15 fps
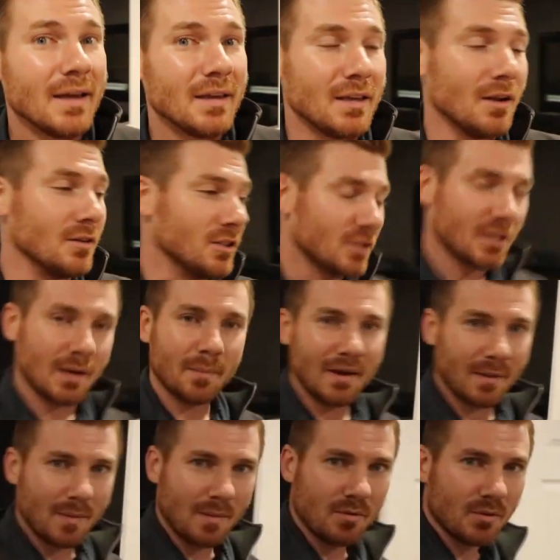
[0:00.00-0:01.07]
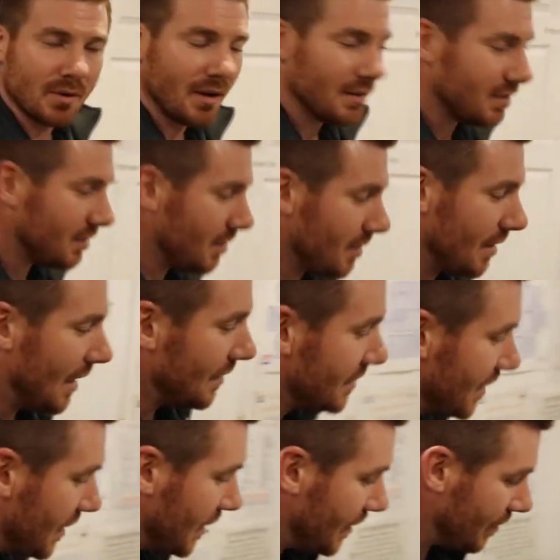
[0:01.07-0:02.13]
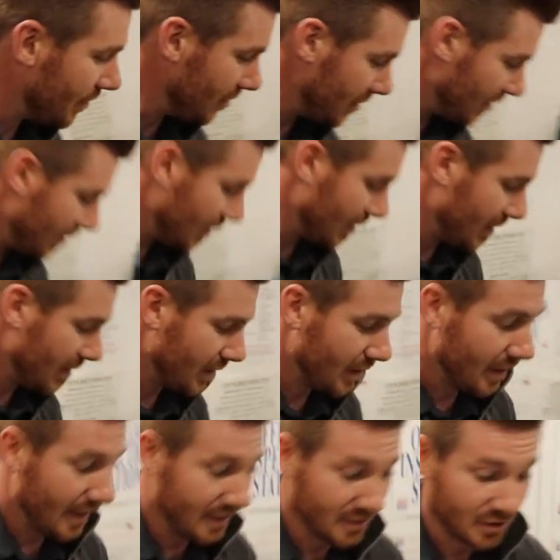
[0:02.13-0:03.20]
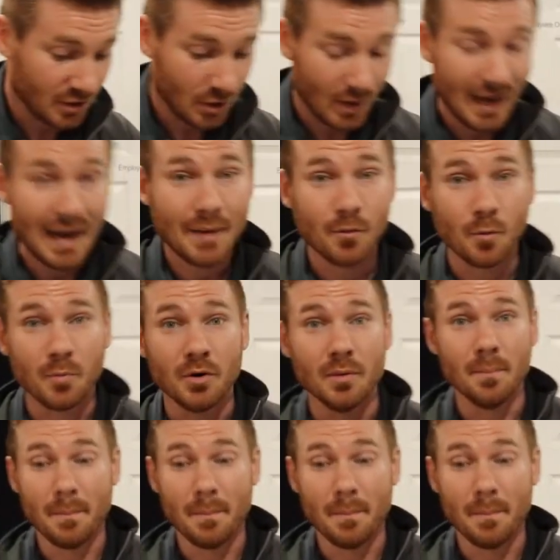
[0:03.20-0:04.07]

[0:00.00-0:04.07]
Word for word: you know, just come back, pay me the rest. I'll take care of everything. And so I will put